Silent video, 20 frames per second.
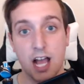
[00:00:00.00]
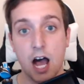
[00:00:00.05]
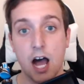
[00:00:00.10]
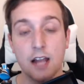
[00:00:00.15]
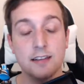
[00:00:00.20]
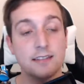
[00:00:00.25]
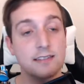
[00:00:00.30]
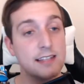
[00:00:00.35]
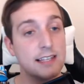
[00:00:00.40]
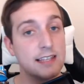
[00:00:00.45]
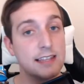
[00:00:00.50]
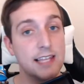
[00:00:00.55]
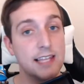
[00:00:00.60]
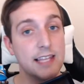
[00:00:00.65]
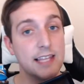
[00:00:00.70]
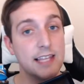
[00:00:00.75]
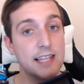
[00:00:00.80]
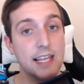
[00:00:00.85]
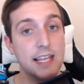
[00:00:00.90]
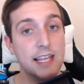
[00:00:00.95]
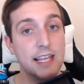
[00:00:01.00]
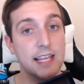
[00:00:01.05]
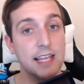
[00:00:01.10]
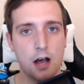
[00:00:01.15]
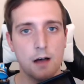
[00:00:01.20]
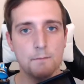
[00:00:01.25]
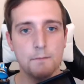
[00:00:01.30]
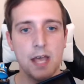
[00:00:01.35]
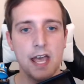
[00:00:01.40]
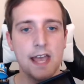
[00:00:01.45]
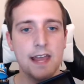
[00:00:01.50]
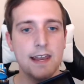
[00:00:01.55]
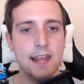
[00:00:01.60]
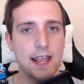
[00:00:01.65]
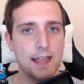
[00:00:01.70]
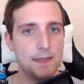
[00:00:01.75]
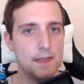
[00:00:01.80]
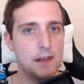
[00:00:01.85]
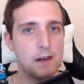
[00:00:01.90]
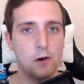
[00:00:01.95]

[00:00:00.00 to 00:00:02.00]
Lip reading: Honestly, they could make Cuphead and then